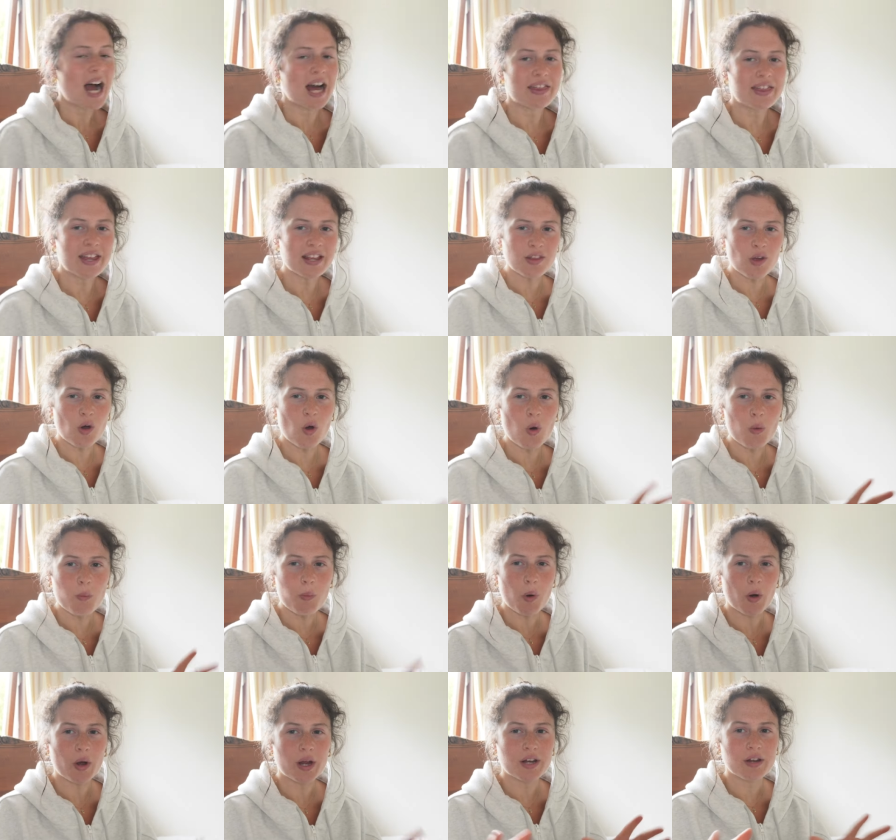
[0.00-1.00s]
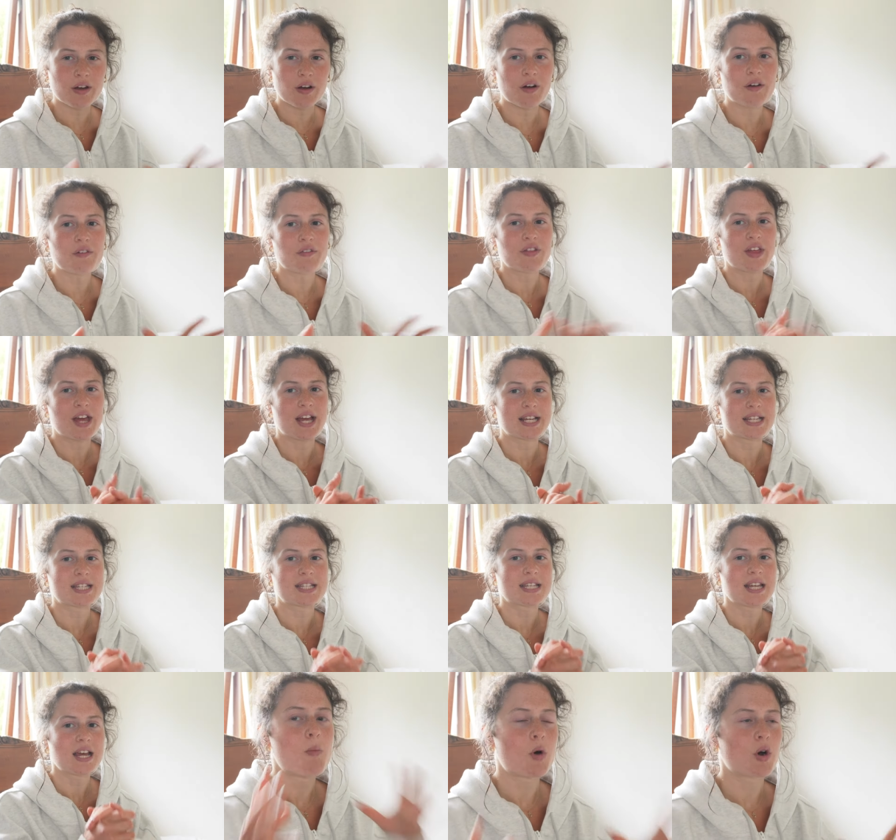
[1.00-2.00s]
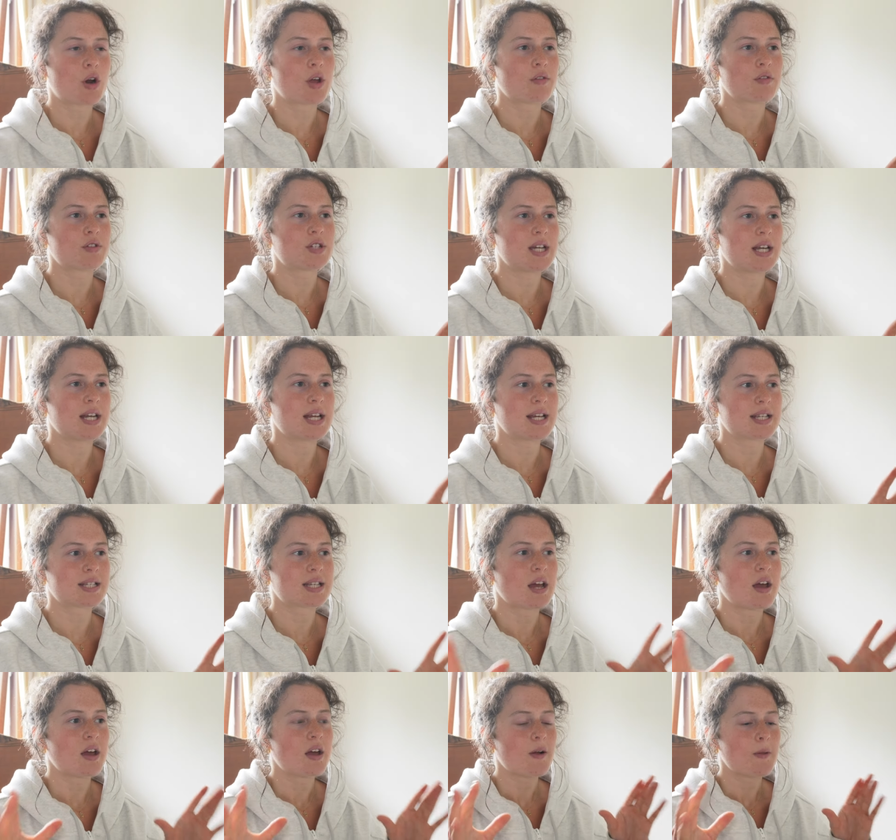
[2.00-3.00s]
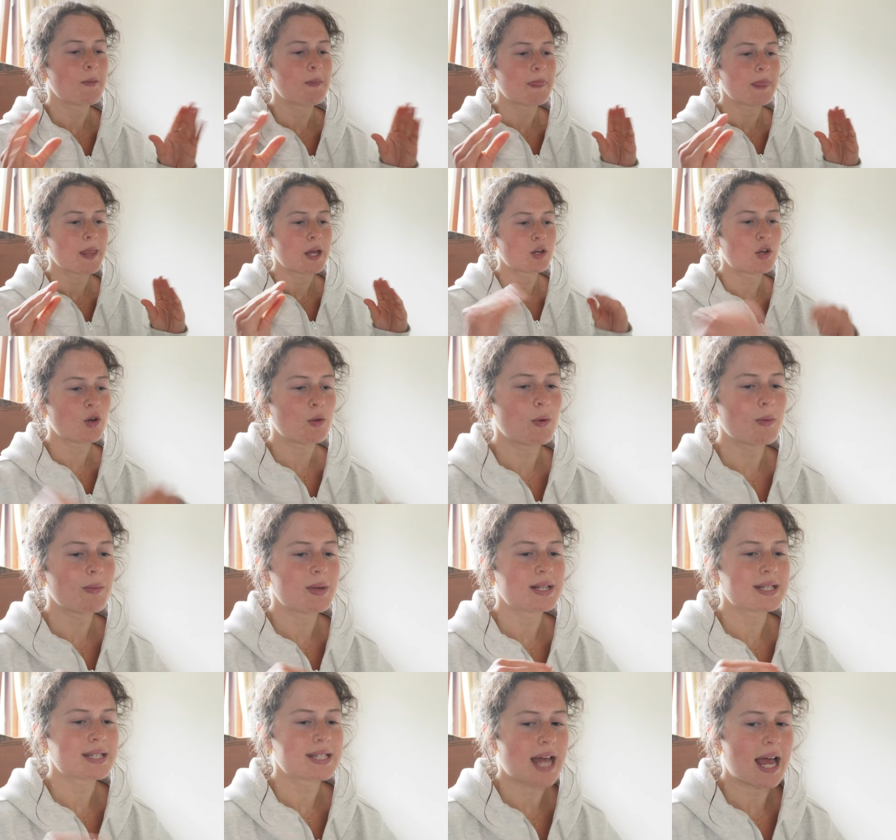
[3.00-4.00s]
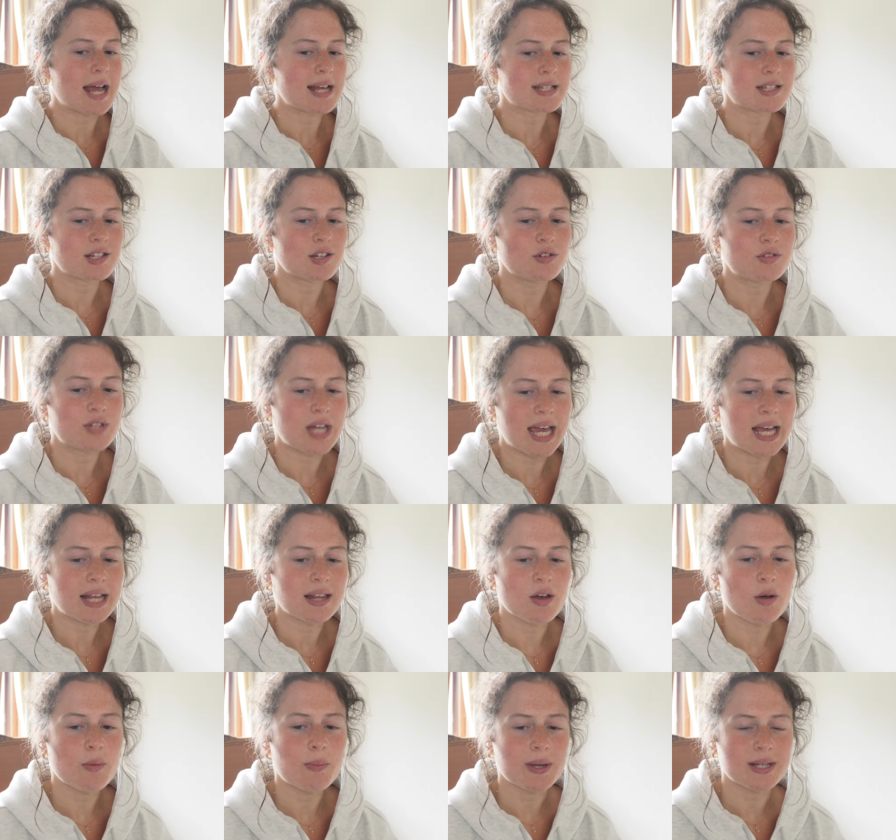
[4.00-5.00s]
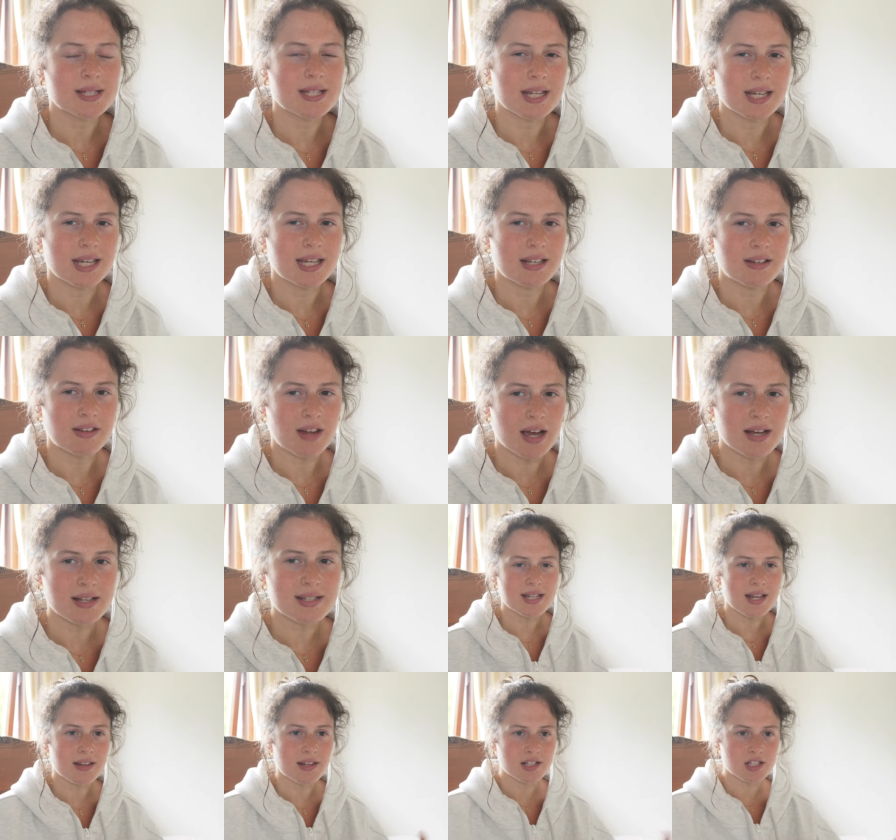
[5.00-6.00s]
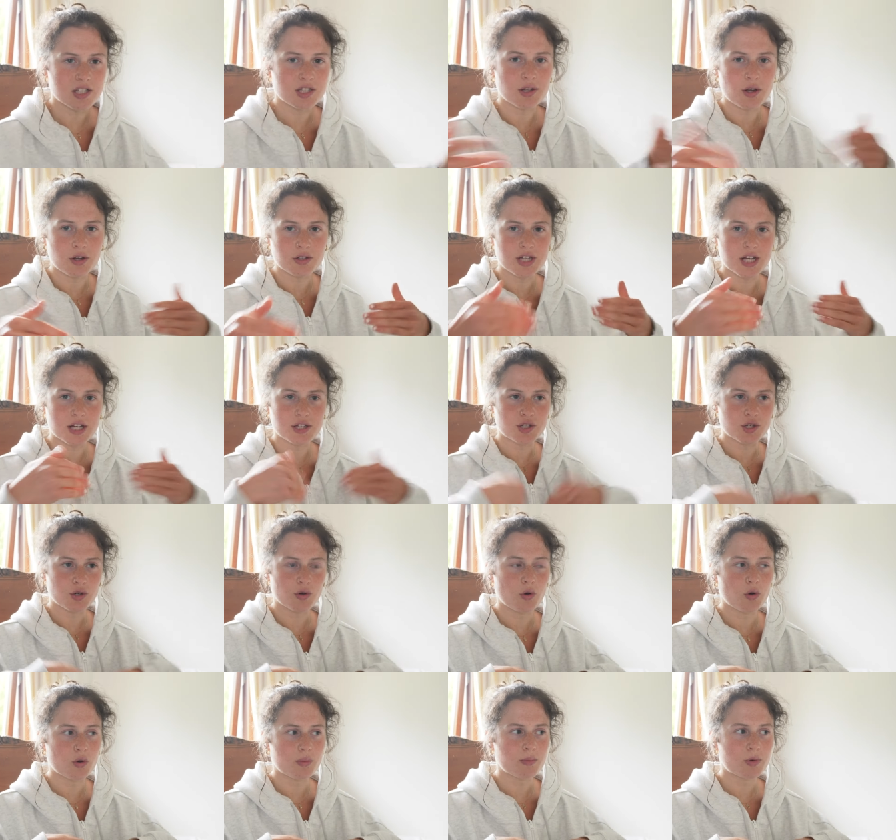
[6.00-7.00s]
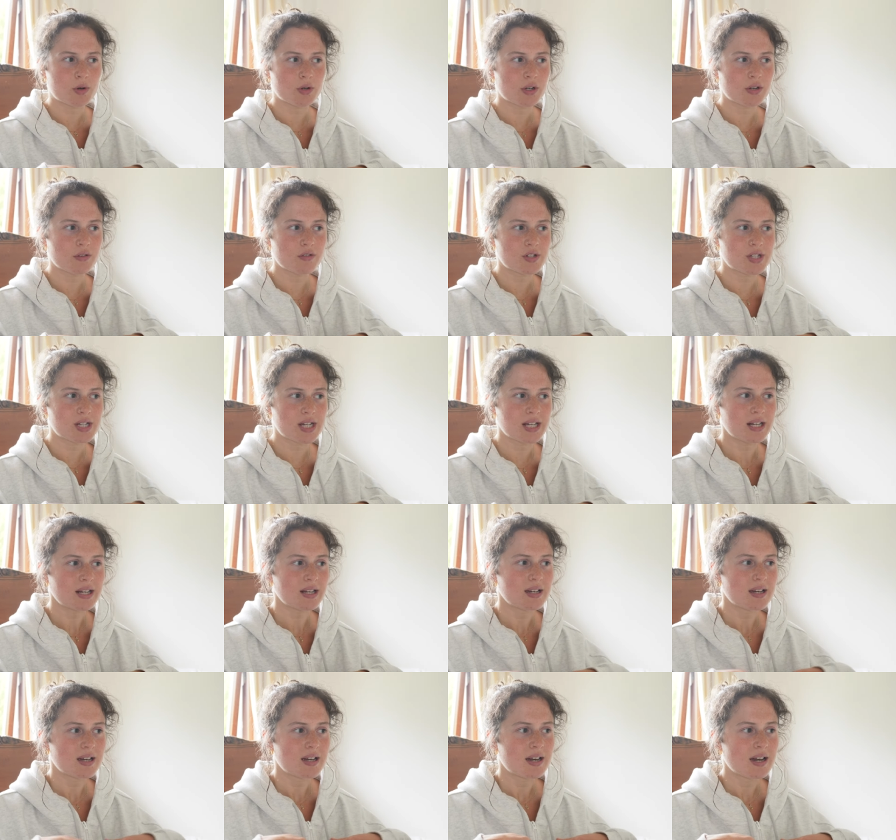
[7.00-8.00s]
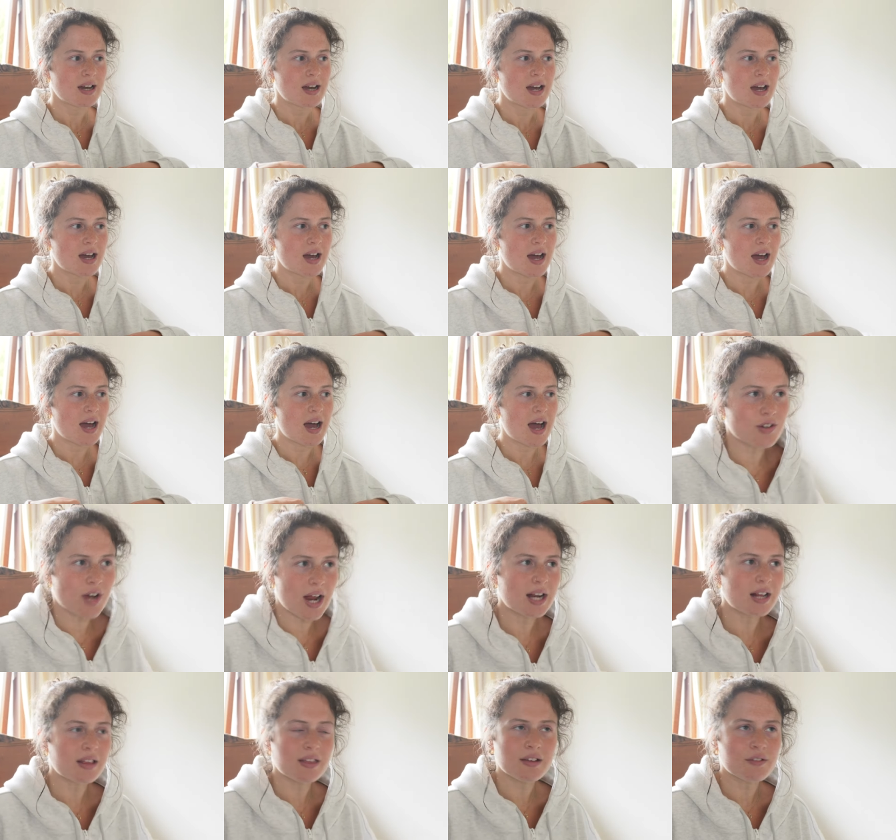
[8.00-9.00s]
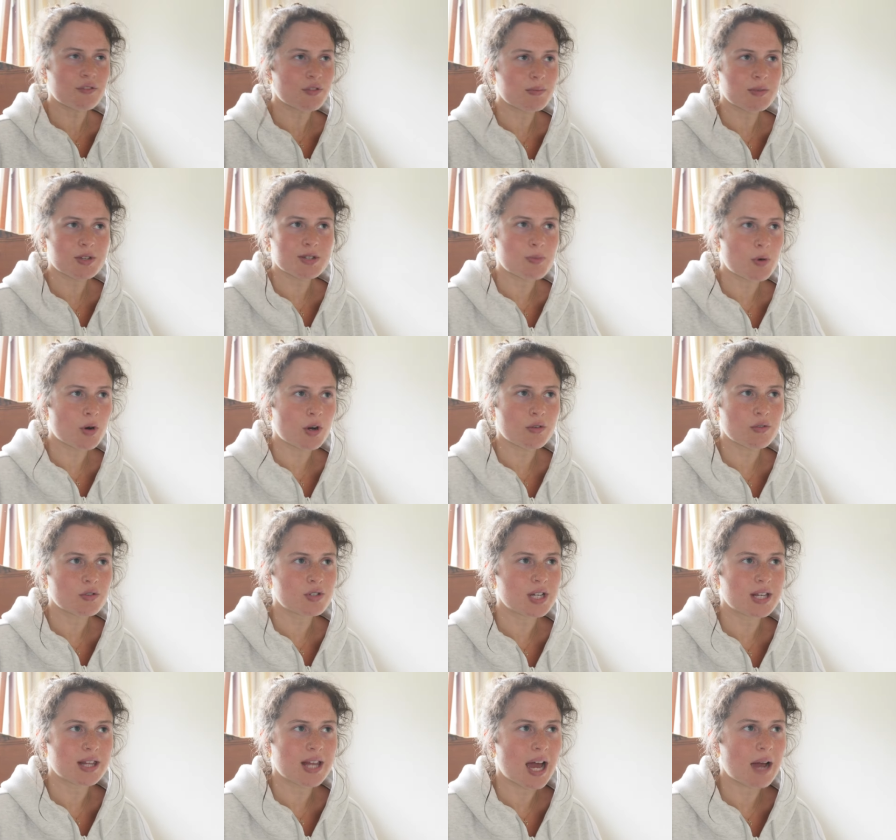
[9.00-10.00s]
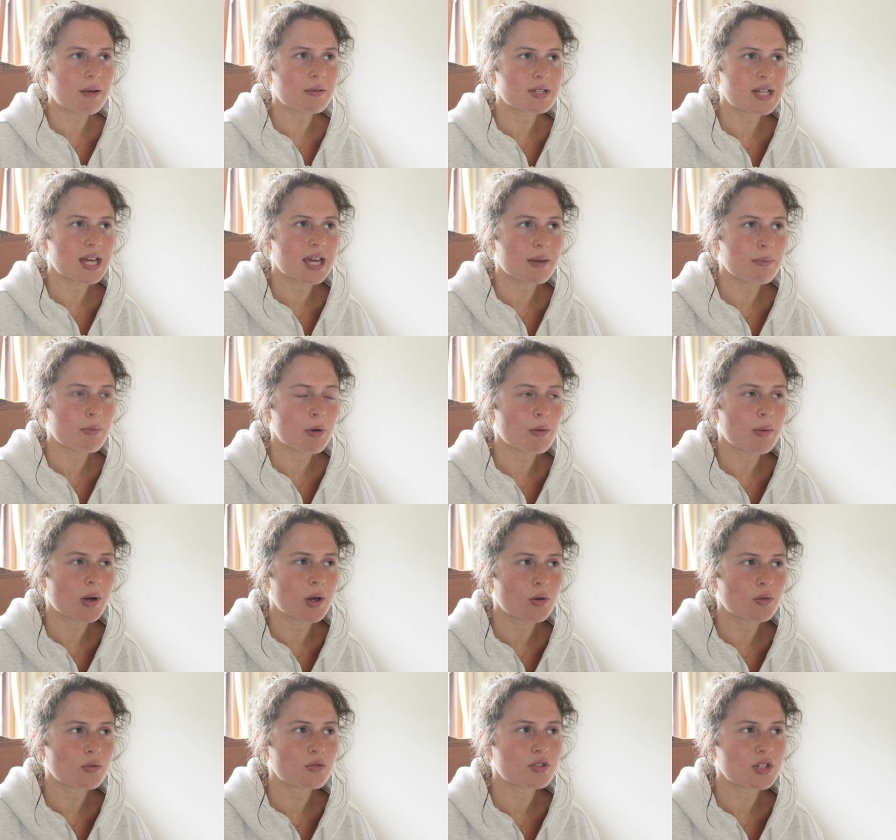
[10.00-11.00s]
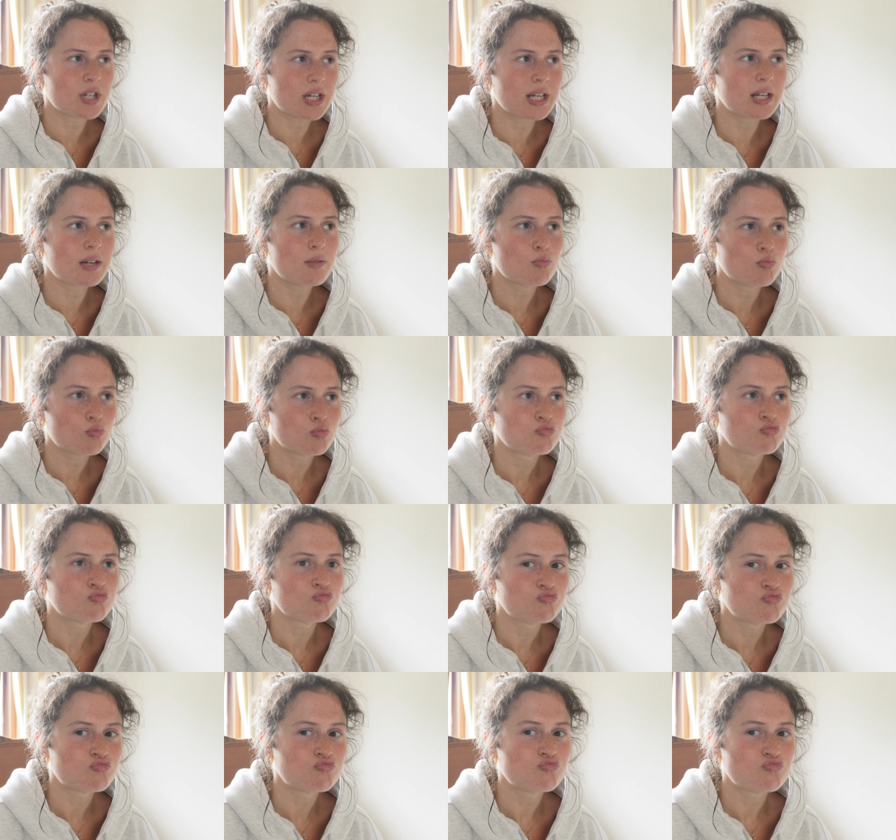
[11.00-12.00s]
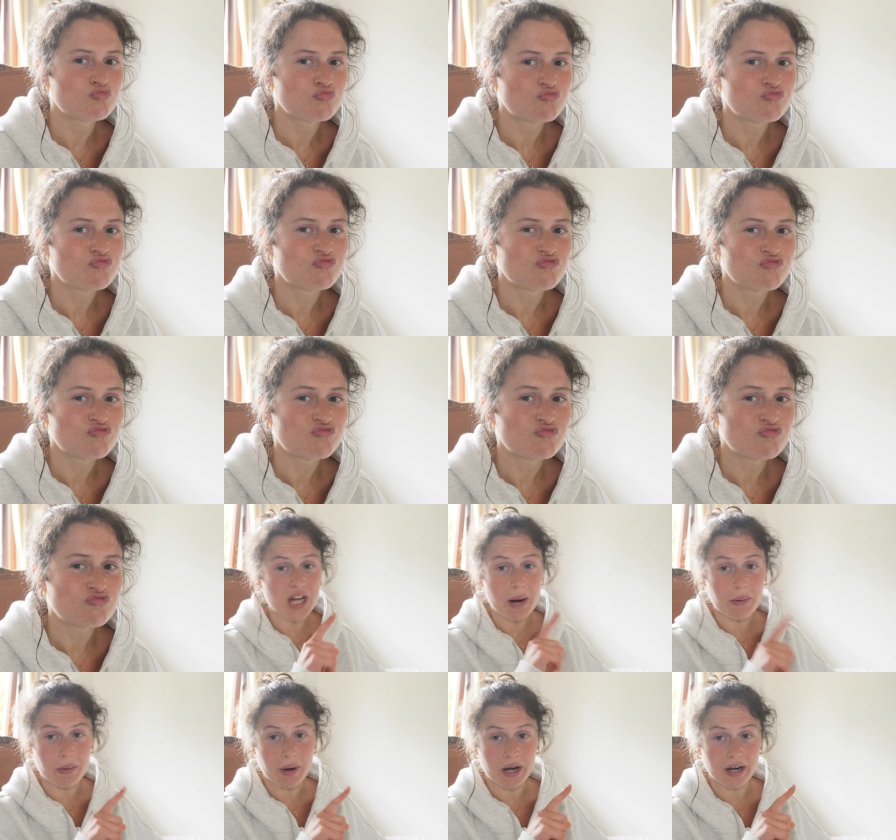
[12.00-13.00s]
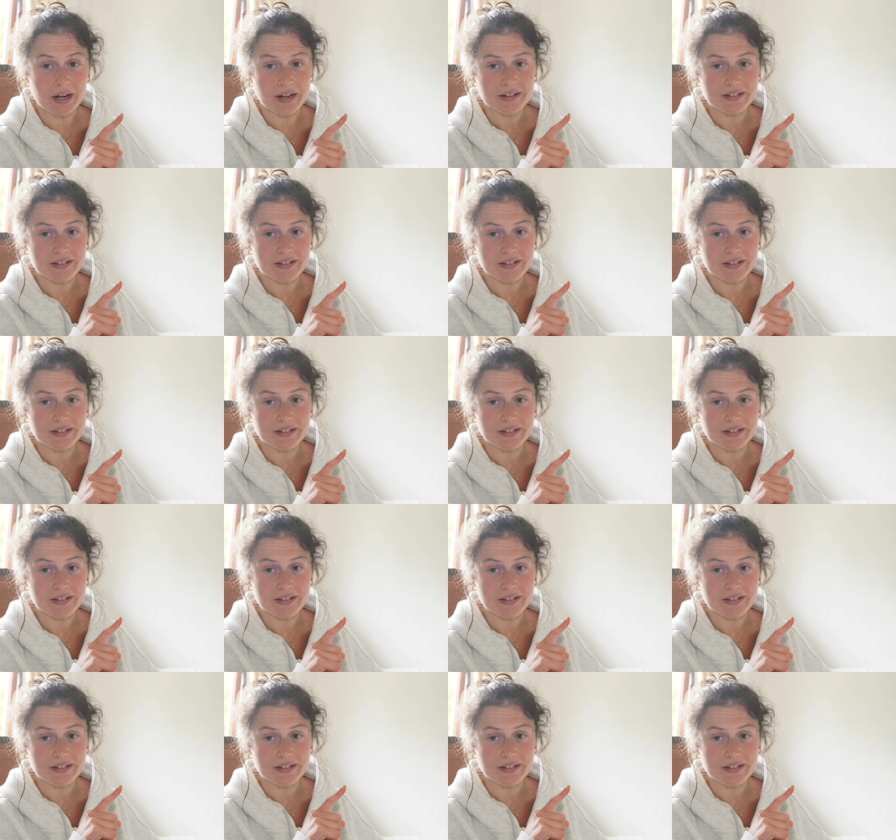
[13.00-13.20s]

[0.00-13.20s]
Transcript: I think the whole point of this morning routine is Huberman says that you take little bits that he does and then slot it into your own morning routine. I was just thinking, is there anything from this morning routine that I would take and put my own routine? The cold shower.